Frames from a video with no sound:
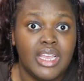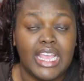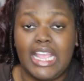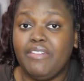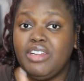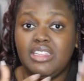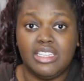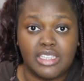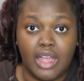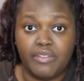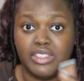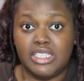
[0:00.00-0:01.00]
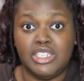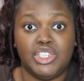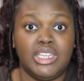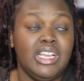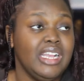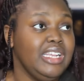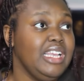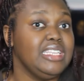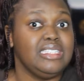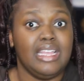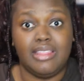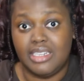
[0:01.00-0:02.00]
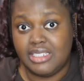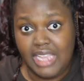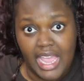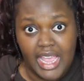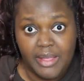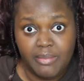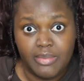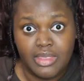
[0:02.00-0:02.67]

Even in this conversation, he has nothing to say